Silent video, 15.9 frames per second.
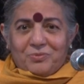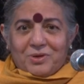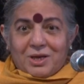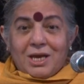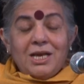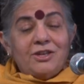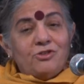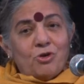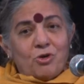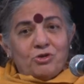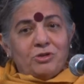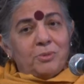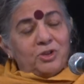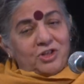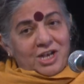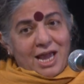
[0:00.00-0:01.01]
He talked
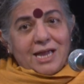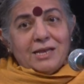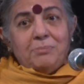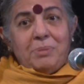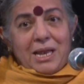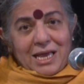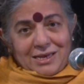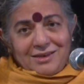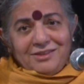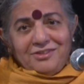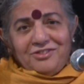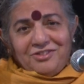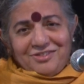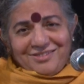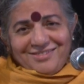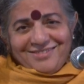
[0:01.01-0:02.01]
about the 9
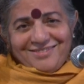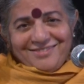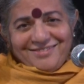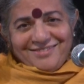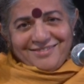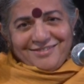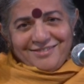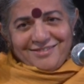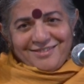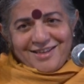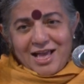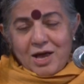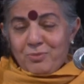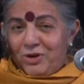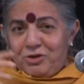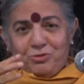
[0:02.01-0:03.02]
planets.
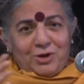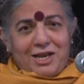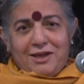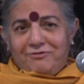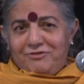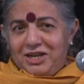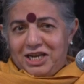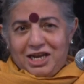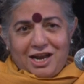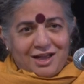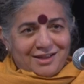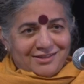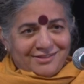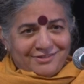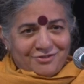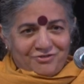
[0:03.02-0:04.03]
I went to a lovely
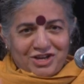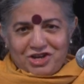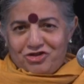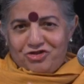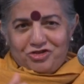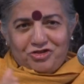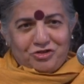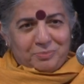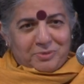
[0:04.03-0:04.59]
class of indigenous